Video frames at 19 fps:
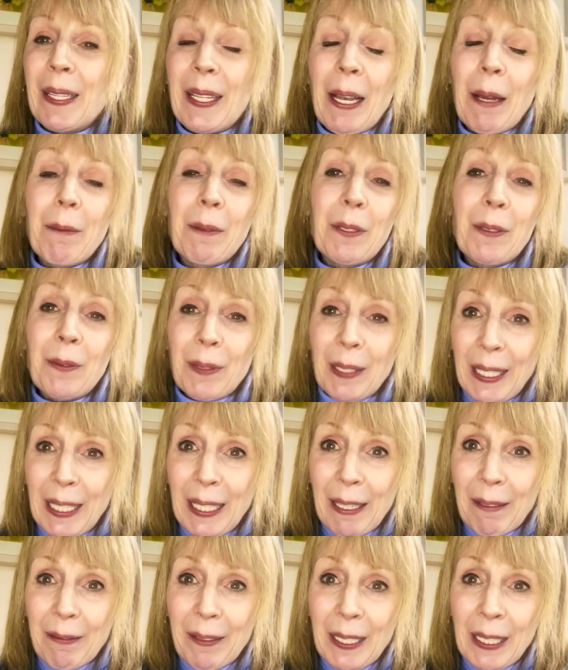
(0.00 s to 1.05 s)
that was really
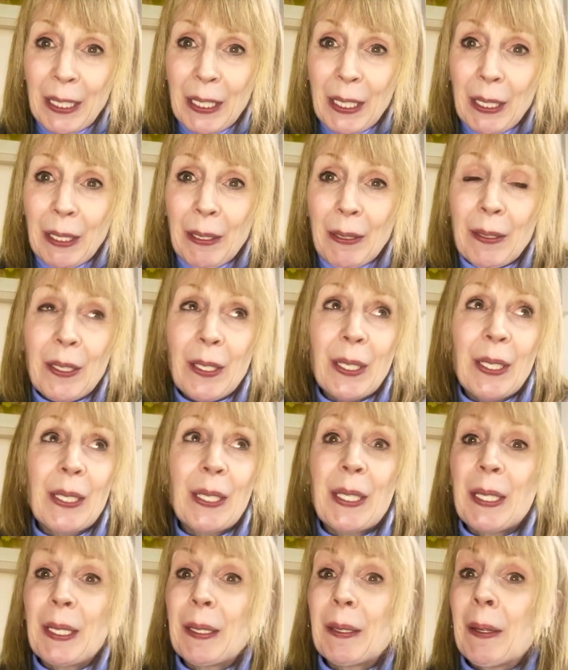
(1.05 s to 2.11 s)
lovely too just
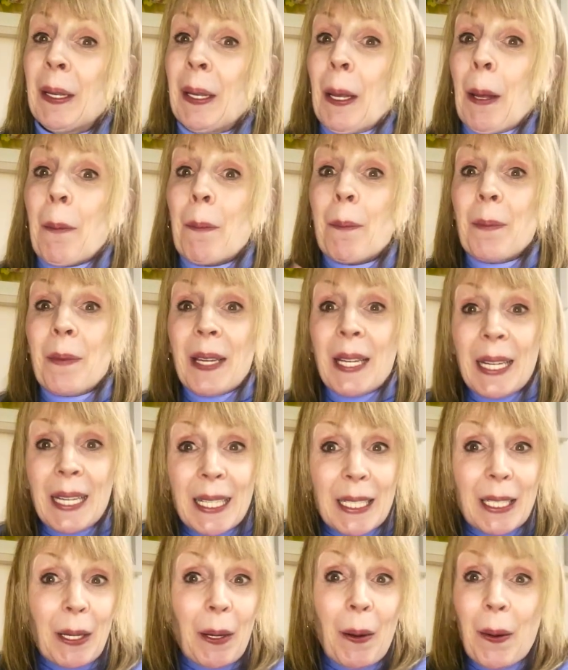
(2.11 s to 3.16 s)
to
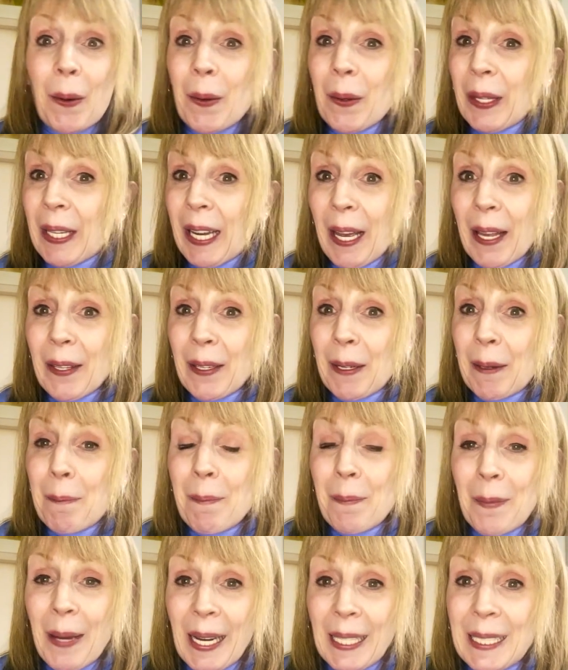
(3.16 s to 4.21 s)
meet all the other
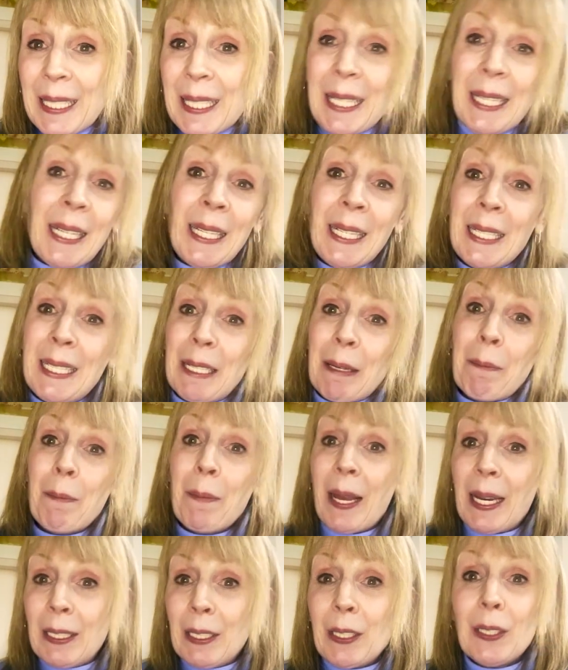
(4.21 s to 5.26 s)
mentees and
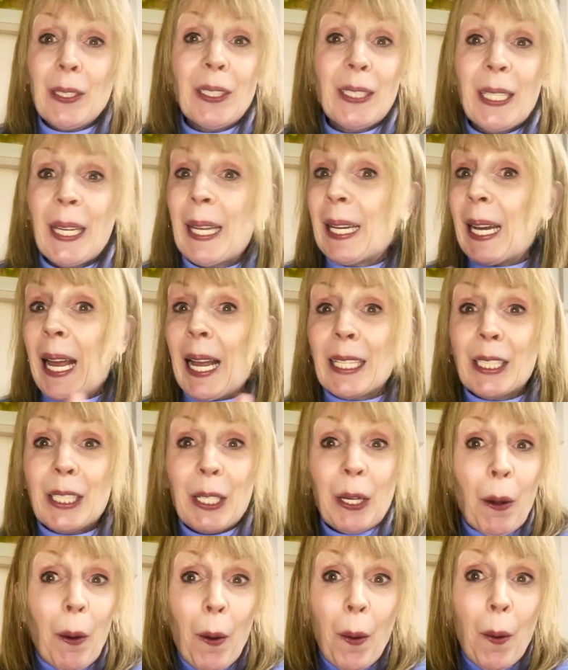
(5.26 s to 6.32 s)
mentors and
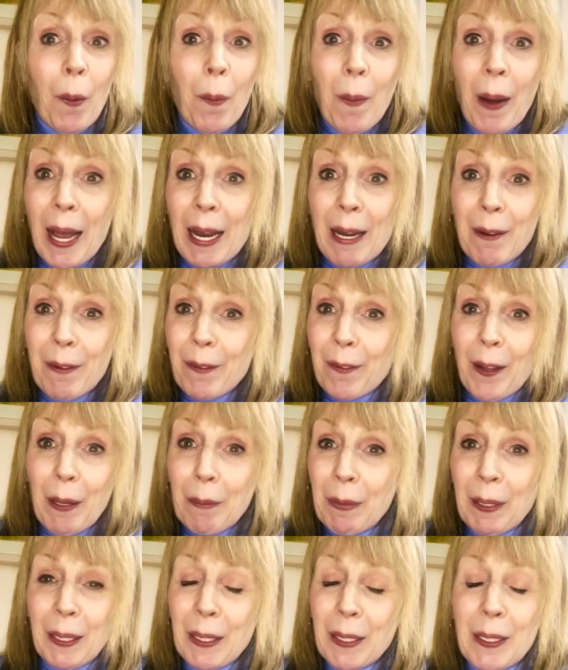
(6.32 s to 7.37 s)
actually all my
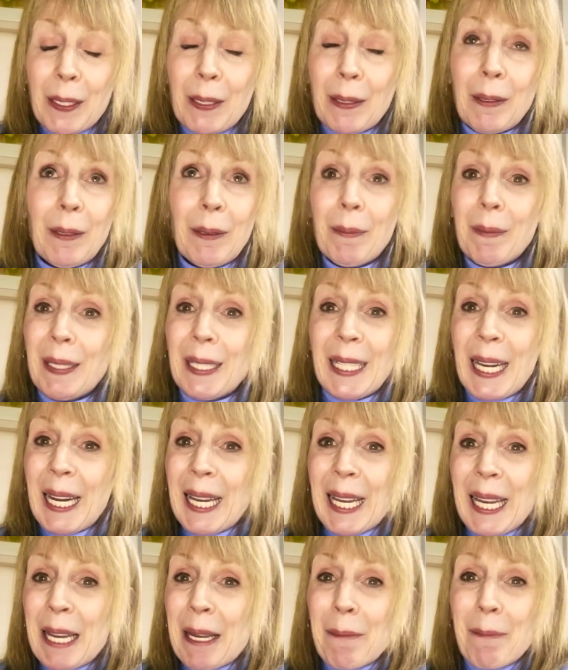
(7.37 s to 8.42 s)
fabulous group
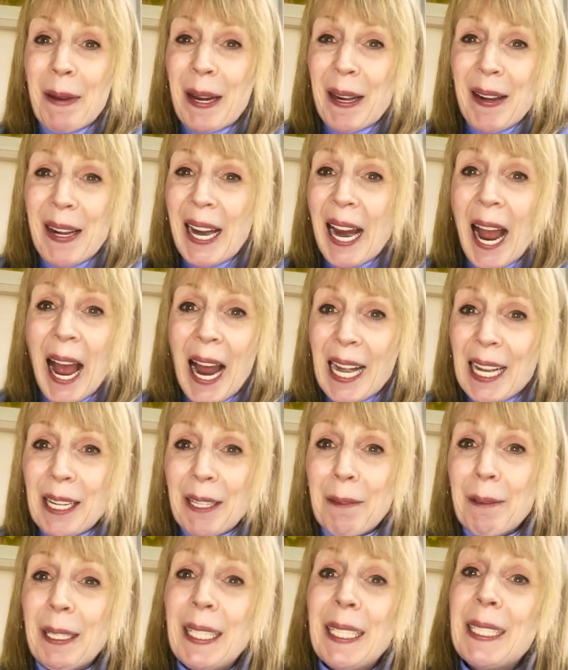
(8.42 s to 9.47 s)
Nikki, Mary and
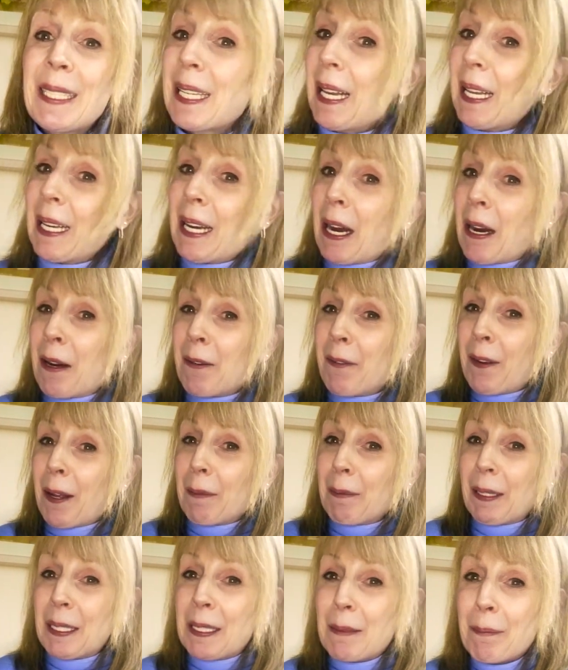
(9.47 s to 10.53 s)
Louise and our
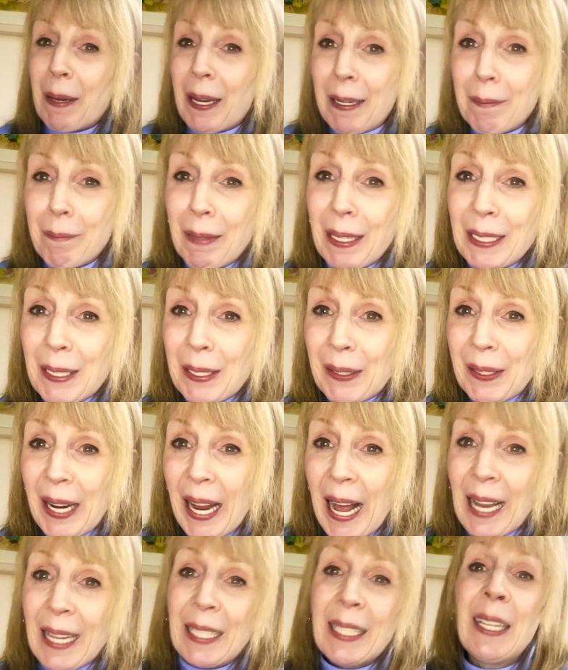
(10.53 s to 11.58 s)
fabulous me mentor
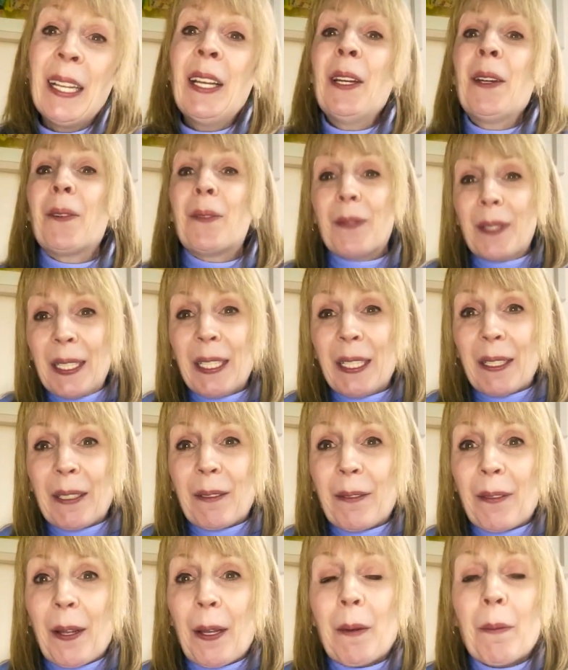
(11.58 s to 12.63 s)
Alan really good
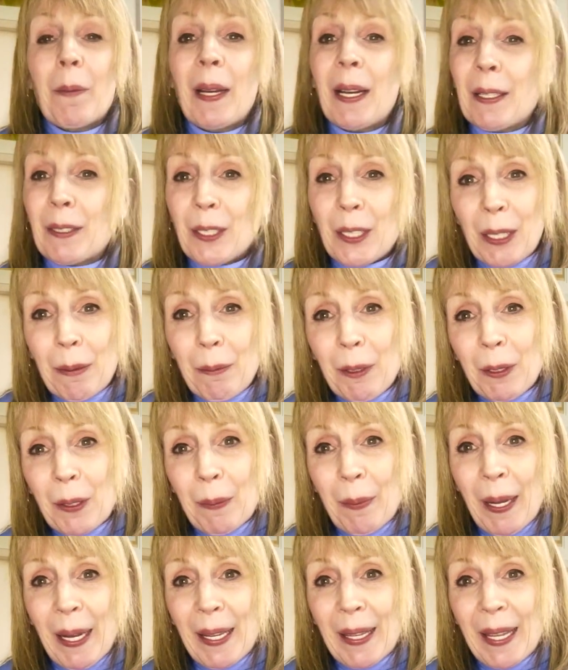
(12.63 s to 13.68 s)
fun but I'll share more
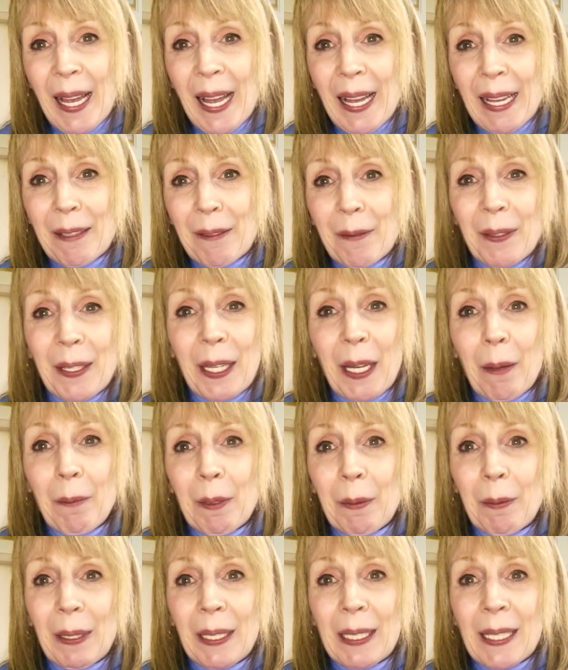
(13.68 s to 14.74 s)
about that over the
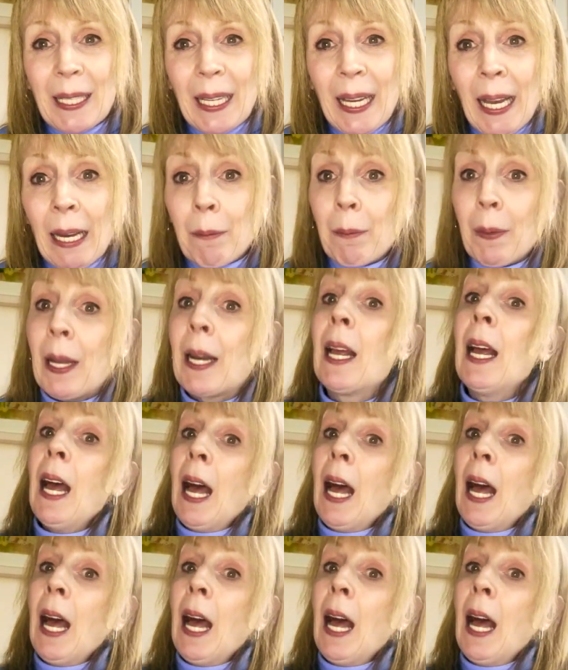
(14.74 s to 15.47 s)
coming weeks again but